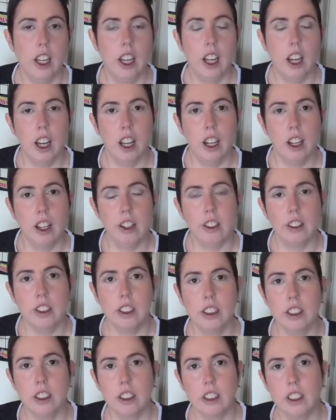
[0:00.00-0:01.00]
and I
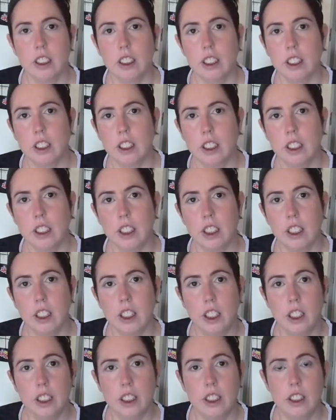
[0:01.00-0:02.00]
think the
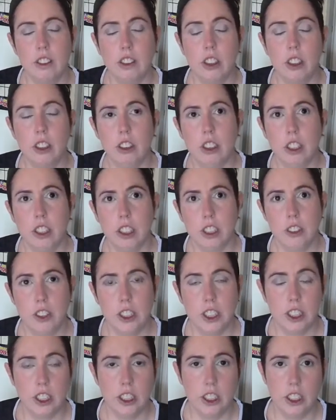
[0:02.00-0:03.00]
idea of a two-stage
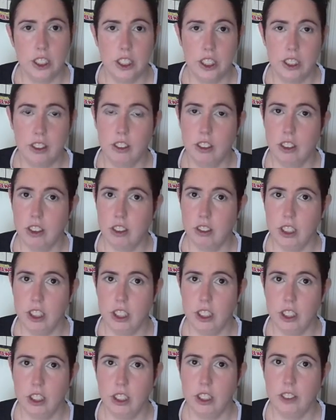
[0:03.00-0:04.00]
procedure sounds
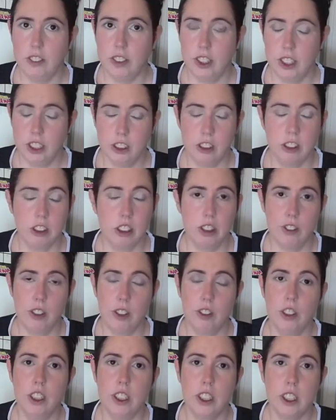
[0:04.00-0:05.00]
ridiculous, but it's not. I
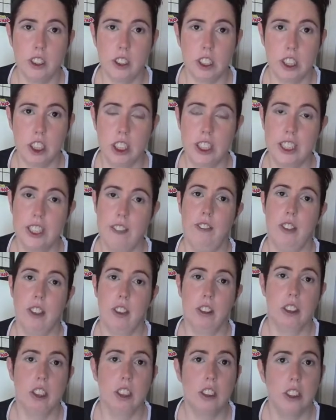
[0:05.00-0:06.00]
promise it's
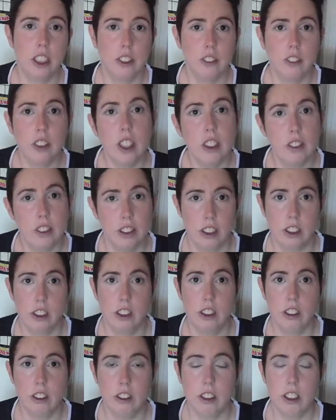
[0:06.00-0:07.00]
simple, so simple even I
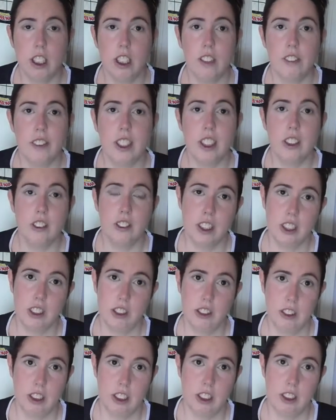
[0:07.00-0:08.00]
can do it. I've been up
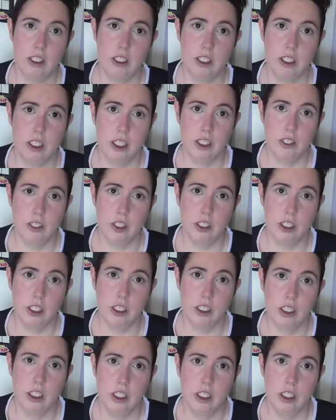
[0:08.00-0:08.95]
since 3 o'clock this morning,